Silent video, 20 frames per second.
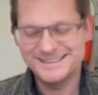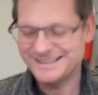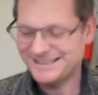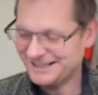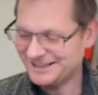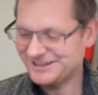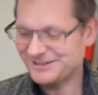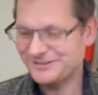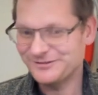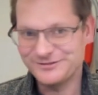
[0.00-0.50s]

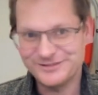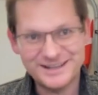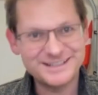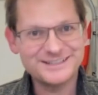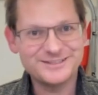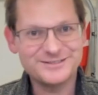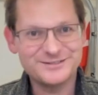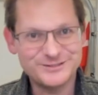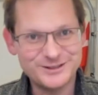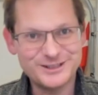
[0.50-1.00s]
that's a
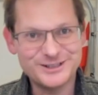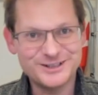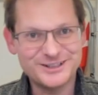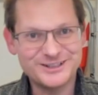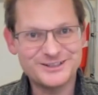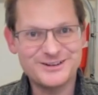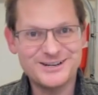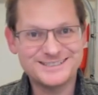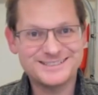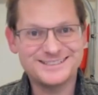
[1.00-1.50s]
that's a really
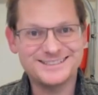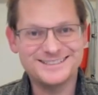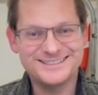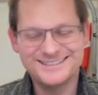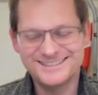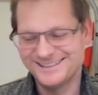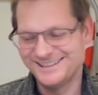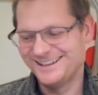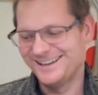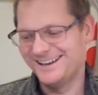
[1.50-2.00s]
good question
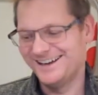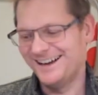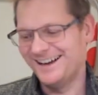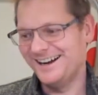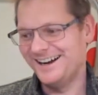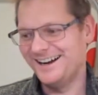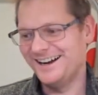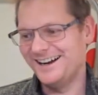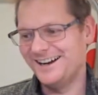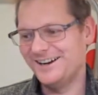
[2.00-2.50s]

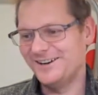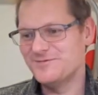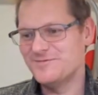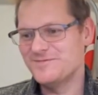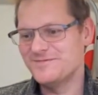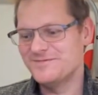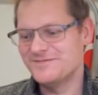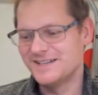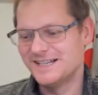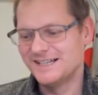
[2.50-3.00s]

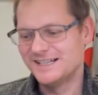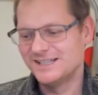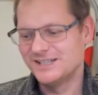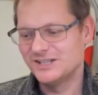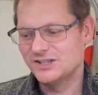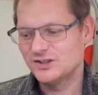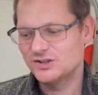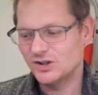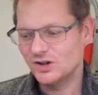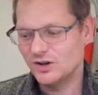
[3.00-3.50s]
um,
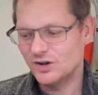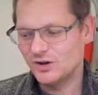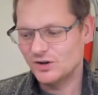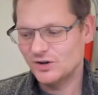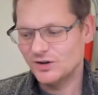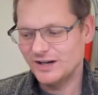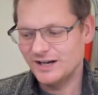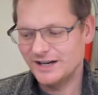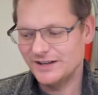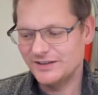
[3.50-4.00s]

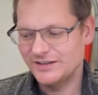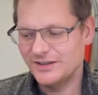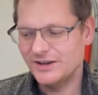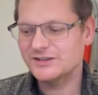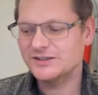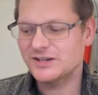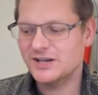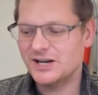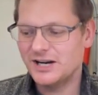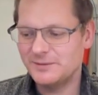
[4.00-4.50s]
so
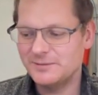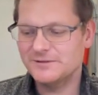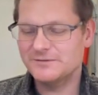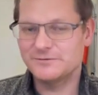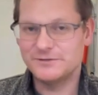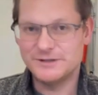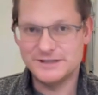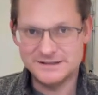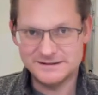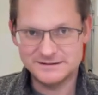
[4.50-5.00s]
there's a couple
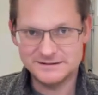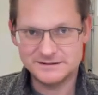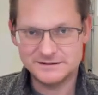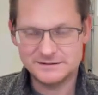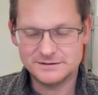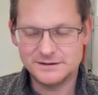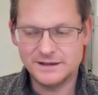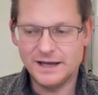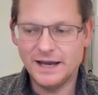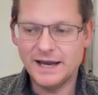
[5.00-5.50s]
of
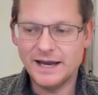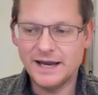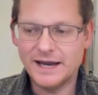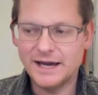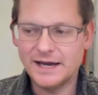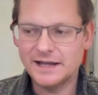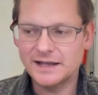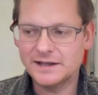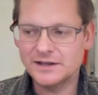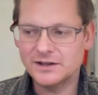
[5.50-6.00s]
reasons
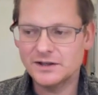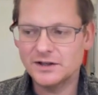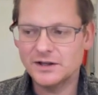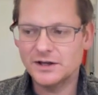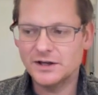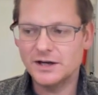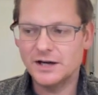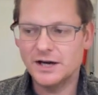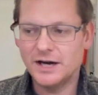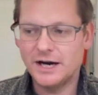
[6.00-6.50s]
and
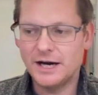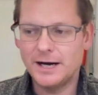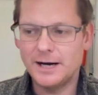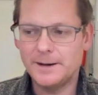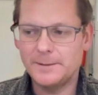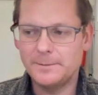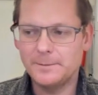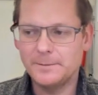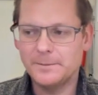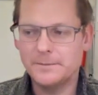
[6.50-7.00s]

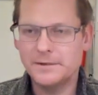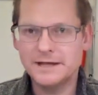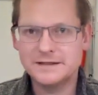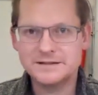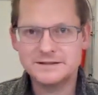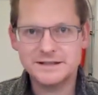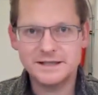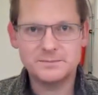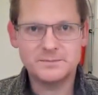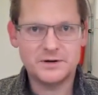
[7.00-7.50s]
uh, let's
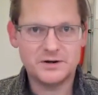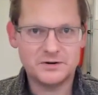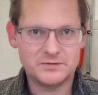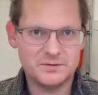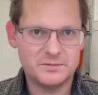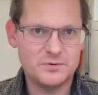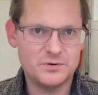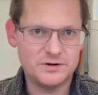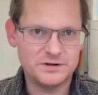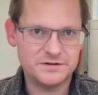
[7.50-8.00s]
take bug
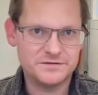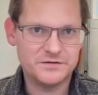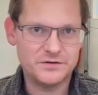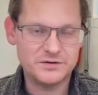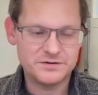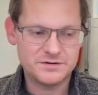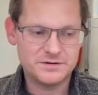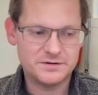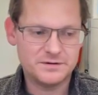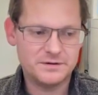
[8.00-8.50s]
reports
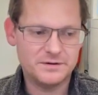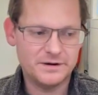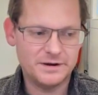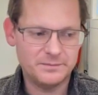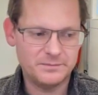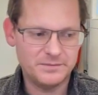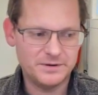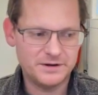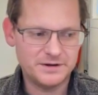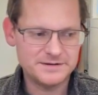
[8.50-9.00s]
first
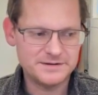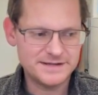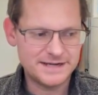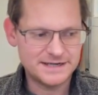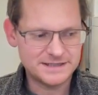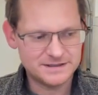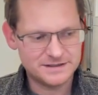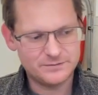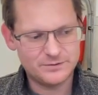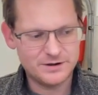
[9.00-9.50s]
right because
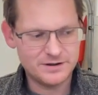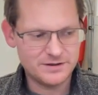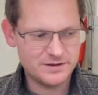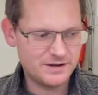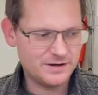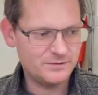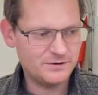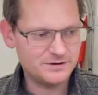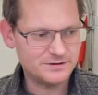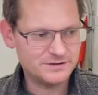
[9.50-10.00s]
that's the one
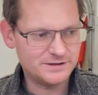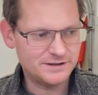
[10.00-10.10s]
thing where it's